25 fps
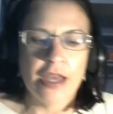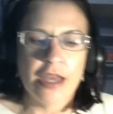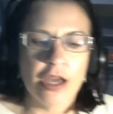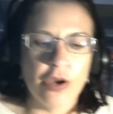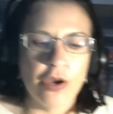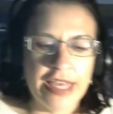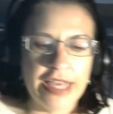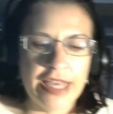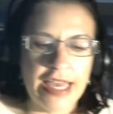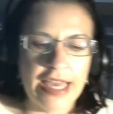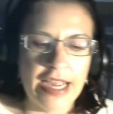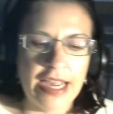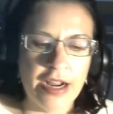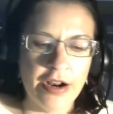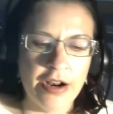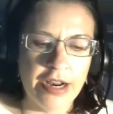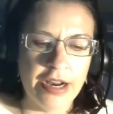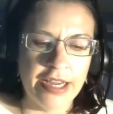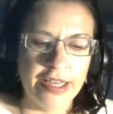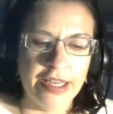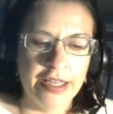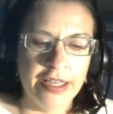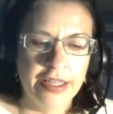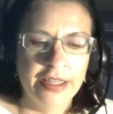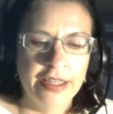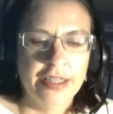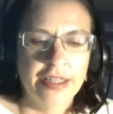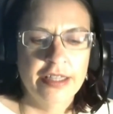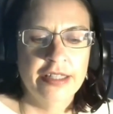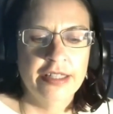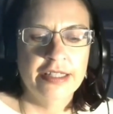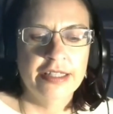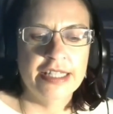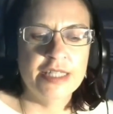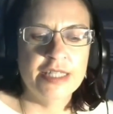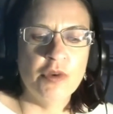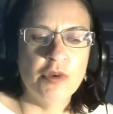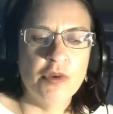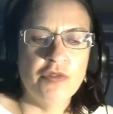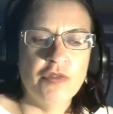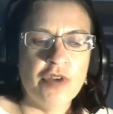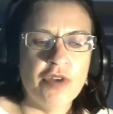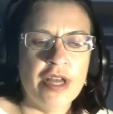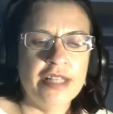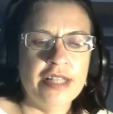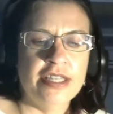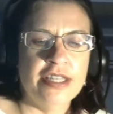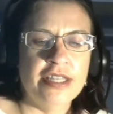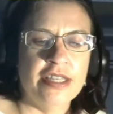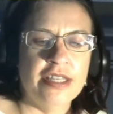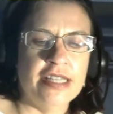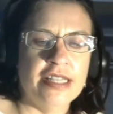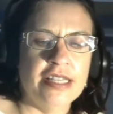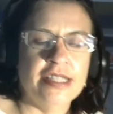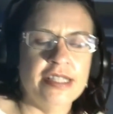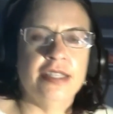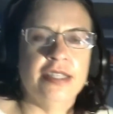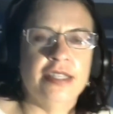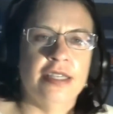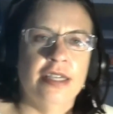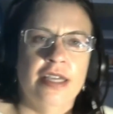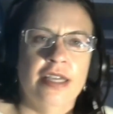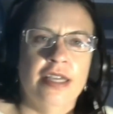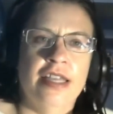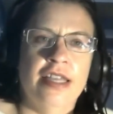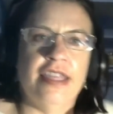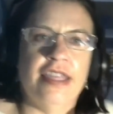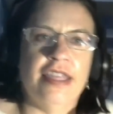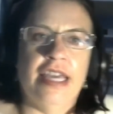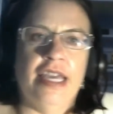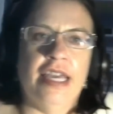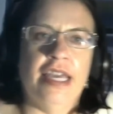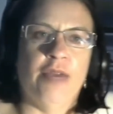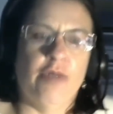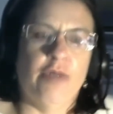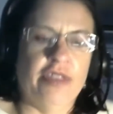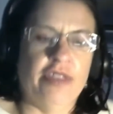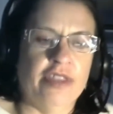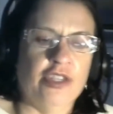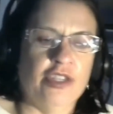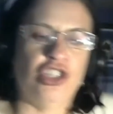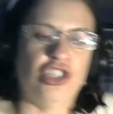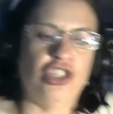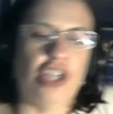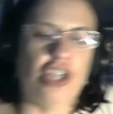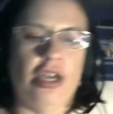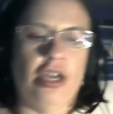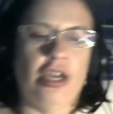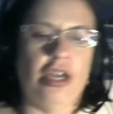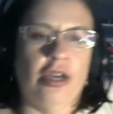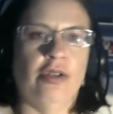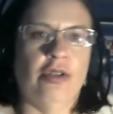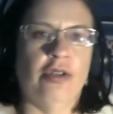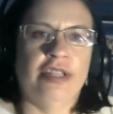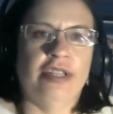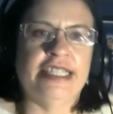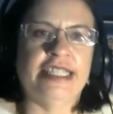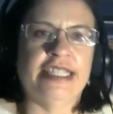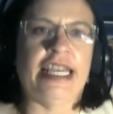Okay, Eric, let's move on to this thing with the show. Let's